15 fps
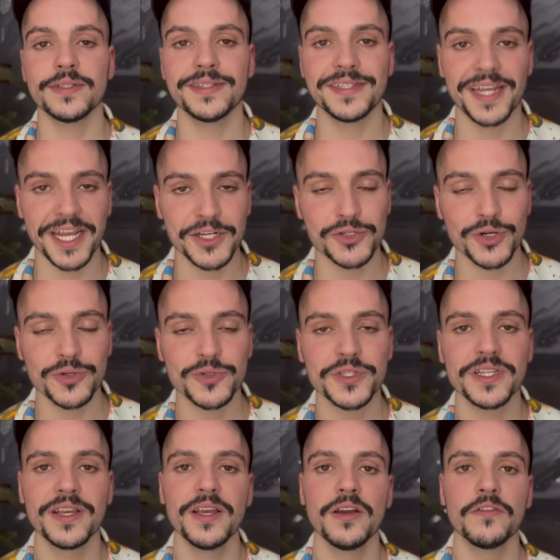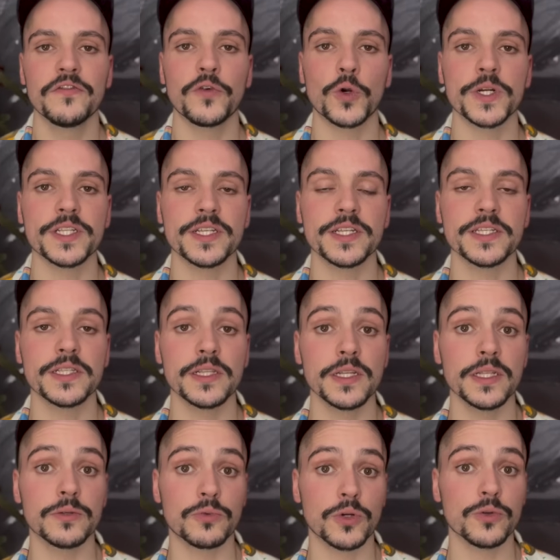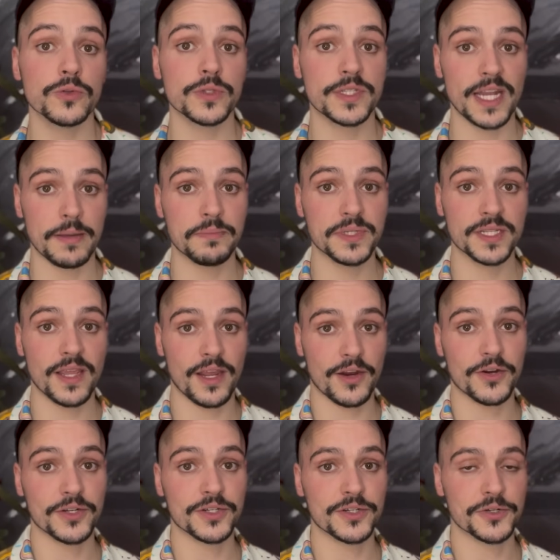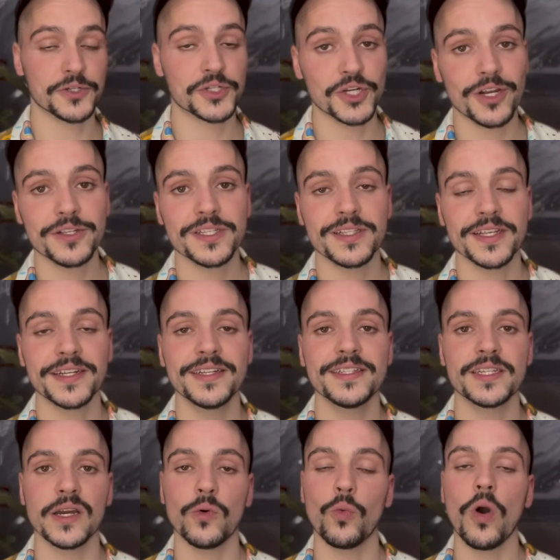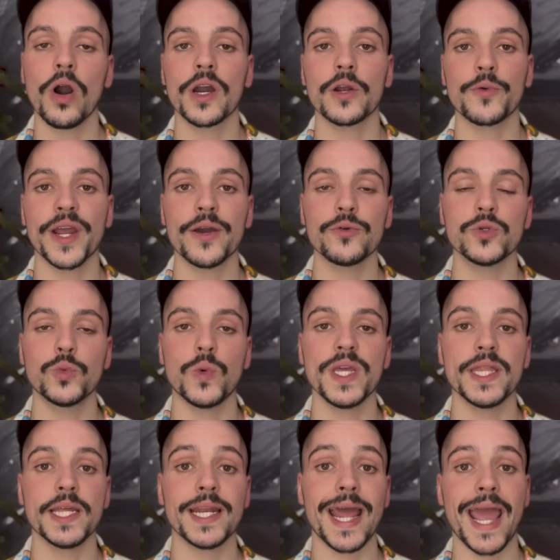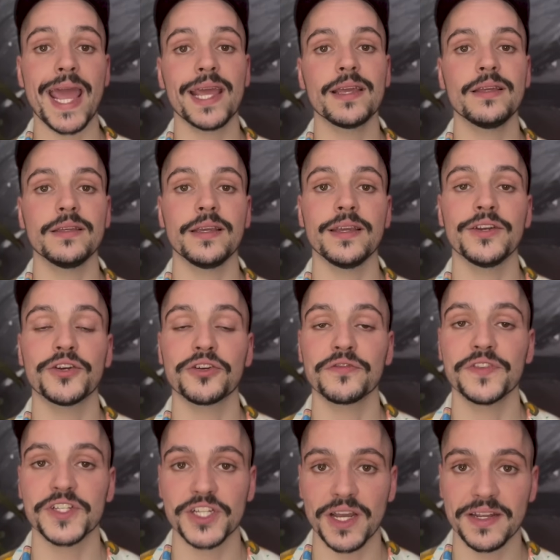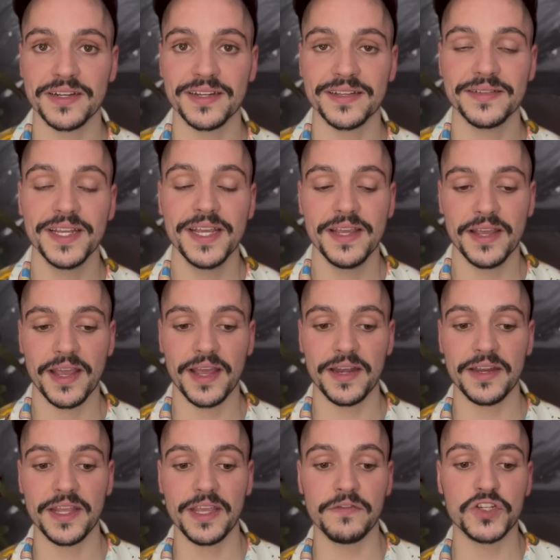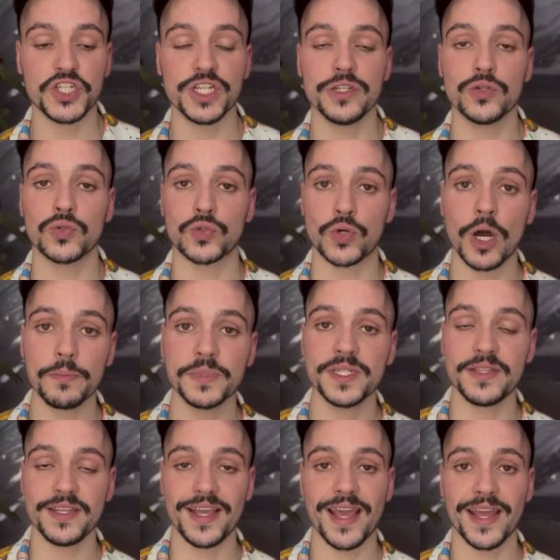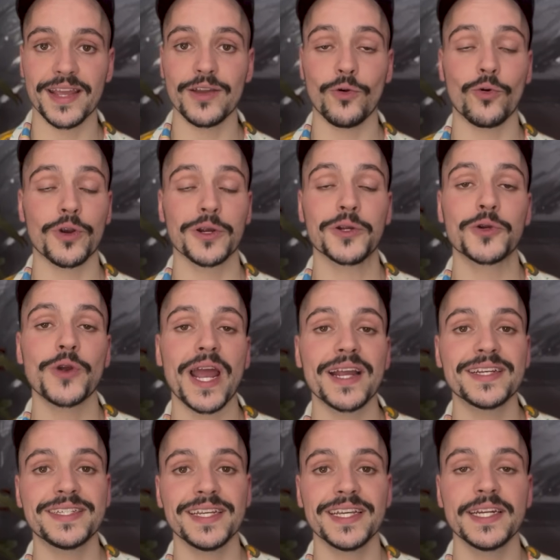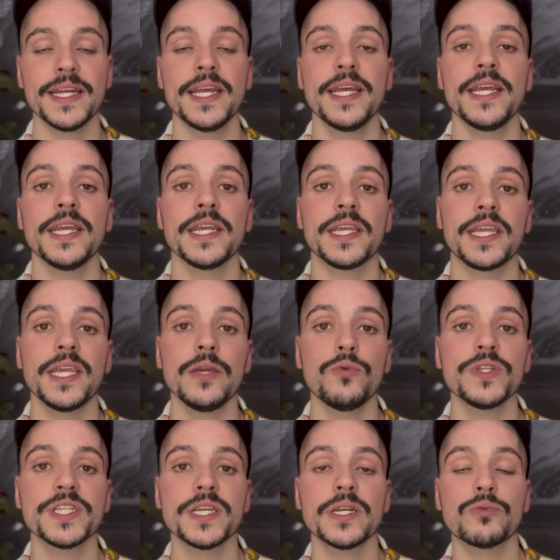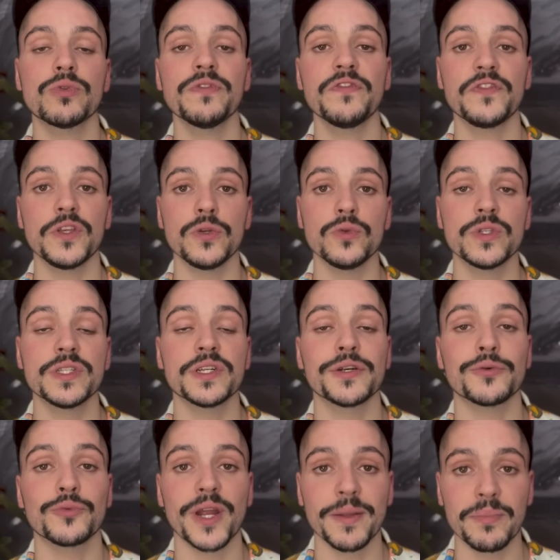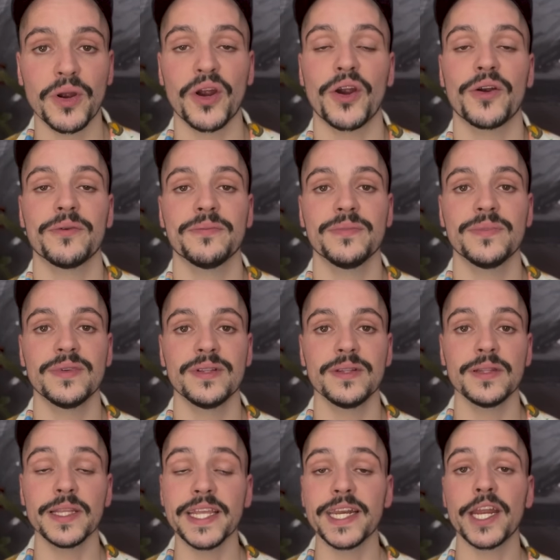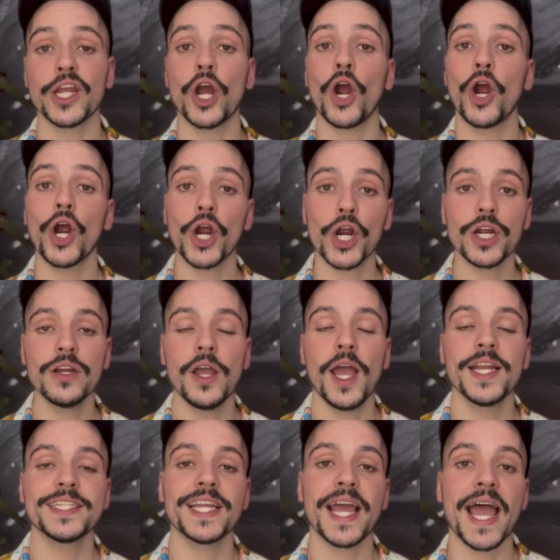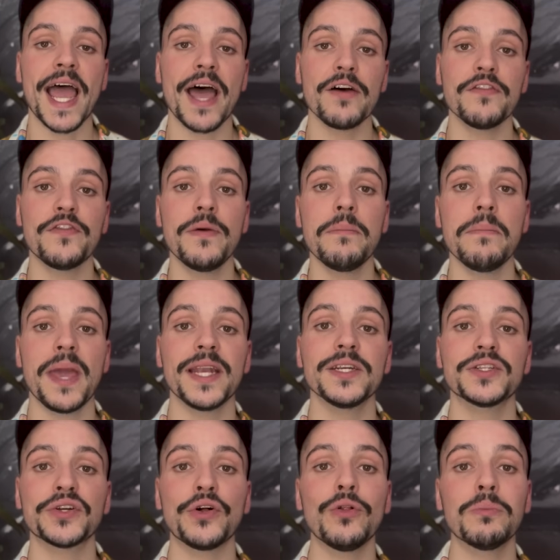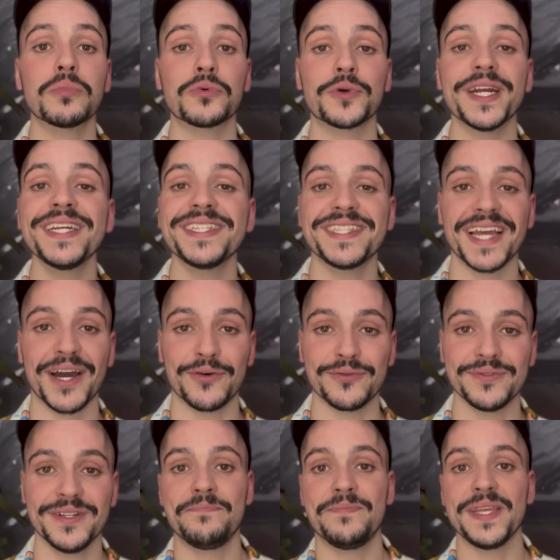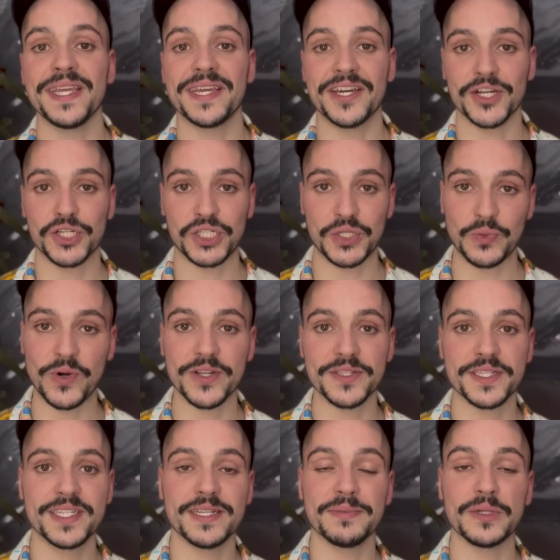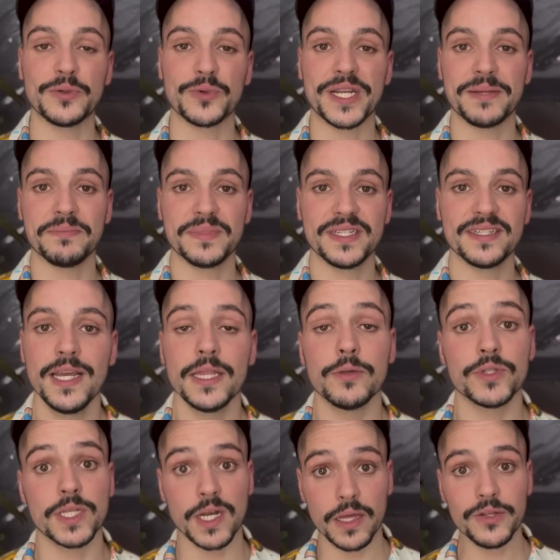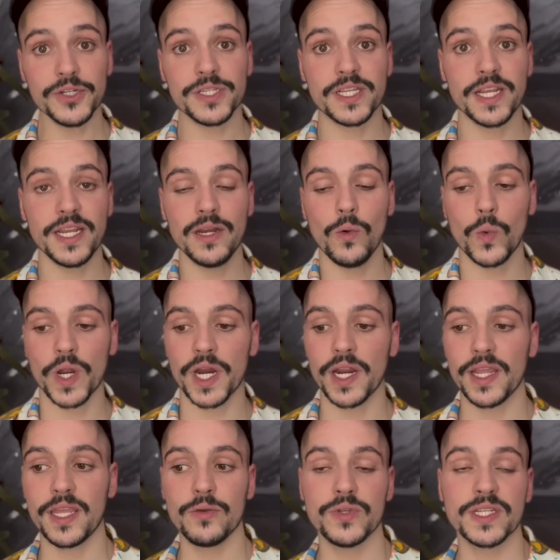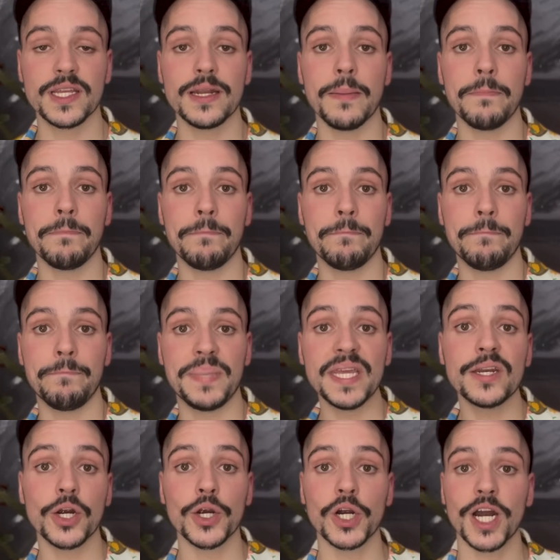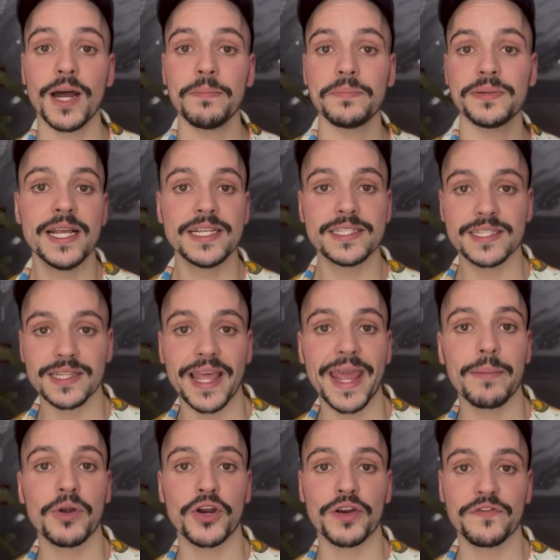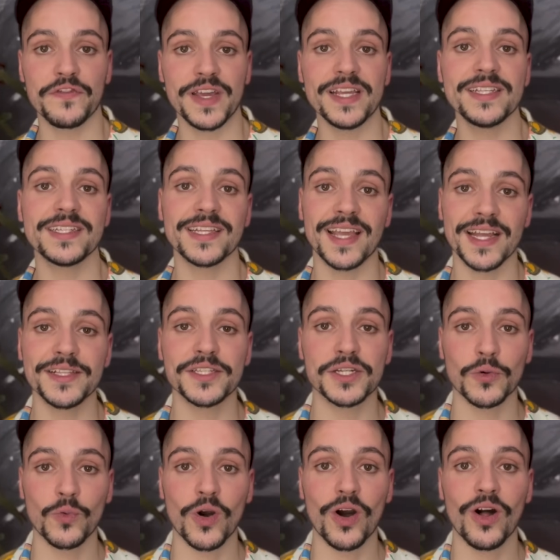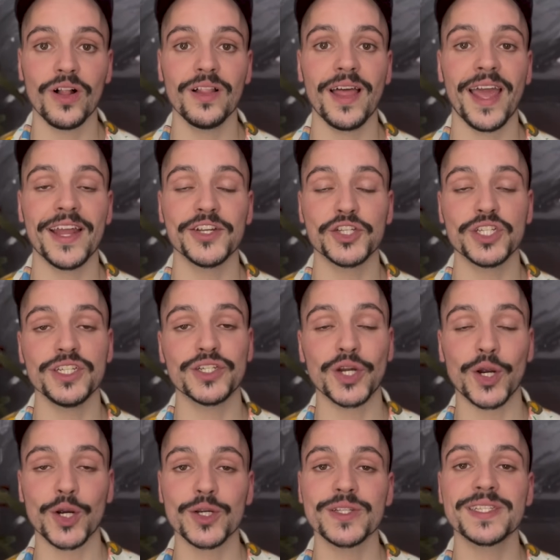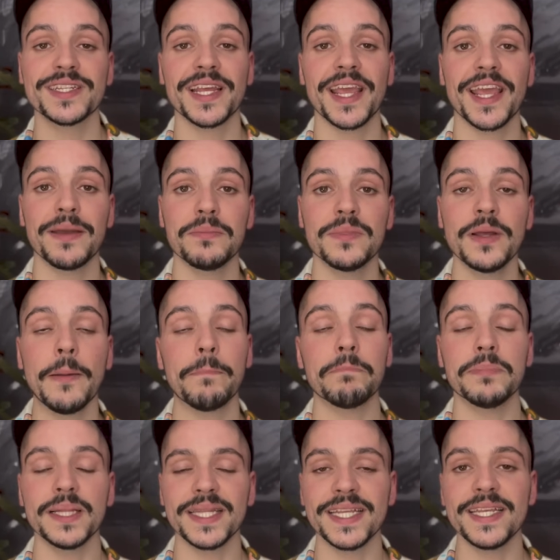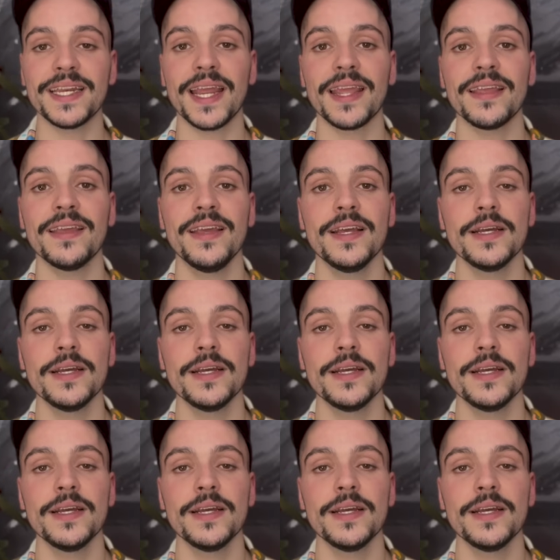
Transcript: Tedros, forces Lily Rose Depp's character, Jocelyn, to walk around with an egg in her vagina. And if she dropped the egg or cracked it, he was going to refuse to rape her, leading her to have a mental breakdown because she wants to be. There was another scene where he was going to beat her up, slam her face against a wall, and she turns to him, bleeding,